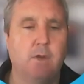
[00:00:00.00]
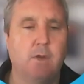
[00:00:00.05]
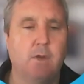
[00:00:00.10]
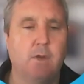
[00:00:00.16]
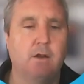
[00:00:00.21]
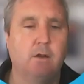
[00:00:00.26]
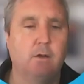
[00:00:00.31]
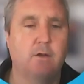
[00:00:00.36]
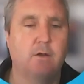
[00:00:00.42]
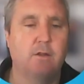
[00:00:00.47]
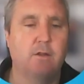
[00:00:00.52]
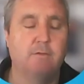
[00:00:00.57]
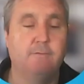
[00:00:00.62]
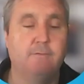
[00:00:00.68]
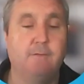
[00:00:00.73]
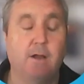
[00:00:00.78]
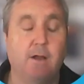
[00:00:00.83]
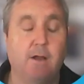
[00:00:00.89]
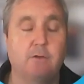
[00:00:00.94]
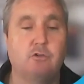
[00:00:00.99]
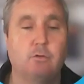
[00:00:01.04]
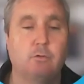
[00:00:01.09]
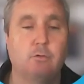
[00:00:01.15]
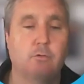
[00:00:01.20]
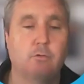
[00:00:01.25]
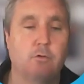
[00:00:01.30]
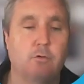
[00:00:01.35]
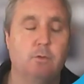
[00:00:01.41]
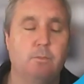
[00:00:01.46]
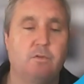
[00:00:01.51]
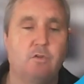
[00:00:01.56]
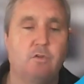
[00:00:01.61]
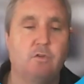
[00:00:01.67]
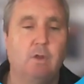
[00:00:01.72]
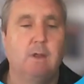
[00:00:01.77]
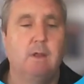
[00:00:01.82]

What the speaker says: we're going to look at the functional groups